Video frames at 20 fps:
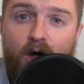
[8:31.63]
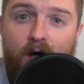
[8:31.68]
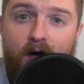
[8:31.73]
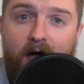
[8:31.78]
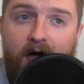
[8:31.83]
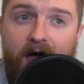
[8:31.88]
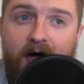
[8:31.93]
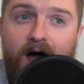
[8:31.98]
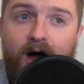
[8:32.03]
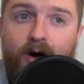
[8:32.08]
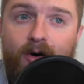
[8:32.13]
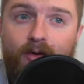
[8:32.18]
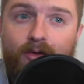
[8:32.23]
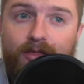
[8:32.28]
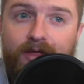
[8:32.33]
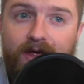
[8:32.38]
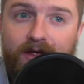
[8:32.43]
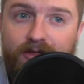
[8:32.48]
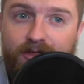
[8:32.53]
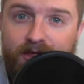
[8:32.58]
how
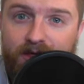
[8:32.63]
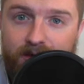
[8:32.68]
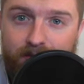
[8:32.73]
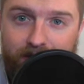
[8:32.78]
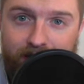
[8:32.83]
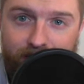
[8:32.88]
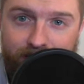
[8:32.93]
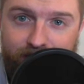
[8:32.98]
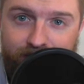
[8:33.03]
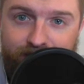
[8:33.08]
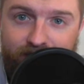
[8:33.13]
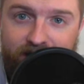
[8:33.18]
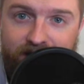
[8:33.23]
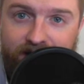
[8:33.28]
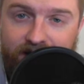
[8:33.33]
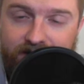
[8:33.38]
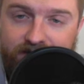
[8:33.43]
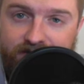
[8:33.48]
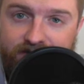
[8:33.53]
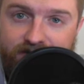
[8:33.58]
they think about the
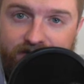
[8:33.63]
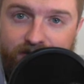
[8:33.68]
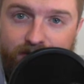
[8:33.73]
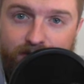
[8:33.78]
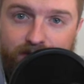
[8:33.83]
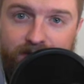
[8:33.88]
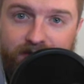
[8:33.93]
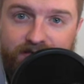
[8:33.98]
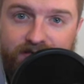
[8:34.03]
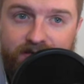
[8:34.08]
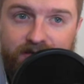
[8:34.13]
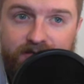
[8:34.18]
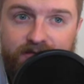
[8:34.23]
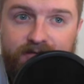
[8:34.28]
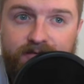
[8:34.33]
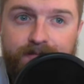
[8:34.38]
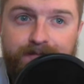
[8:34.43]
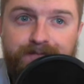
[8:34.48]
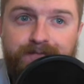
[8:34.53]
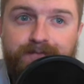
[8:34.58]
finances in their business.